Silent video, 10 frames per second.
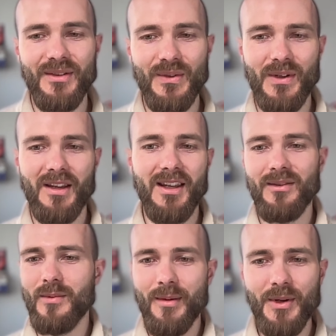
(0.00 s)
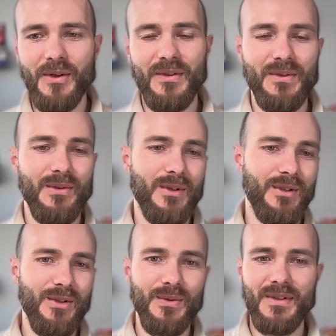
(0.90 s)
so you can get webhooks or
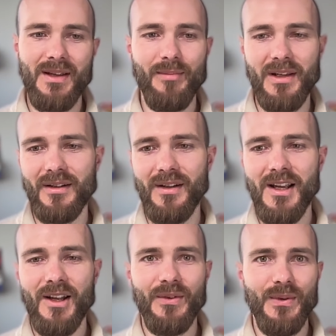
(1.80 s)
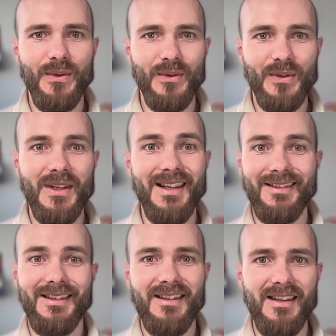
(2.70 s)
use Zapier to
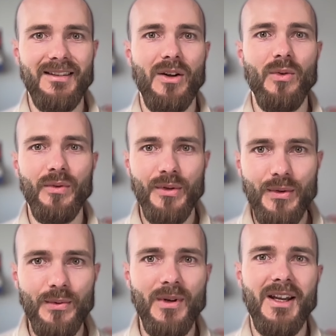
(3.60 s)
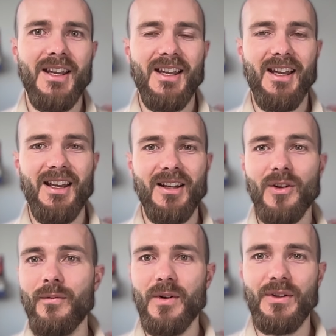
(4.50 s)
get the data on who
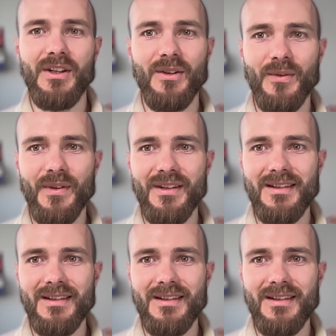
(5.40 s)
converted on the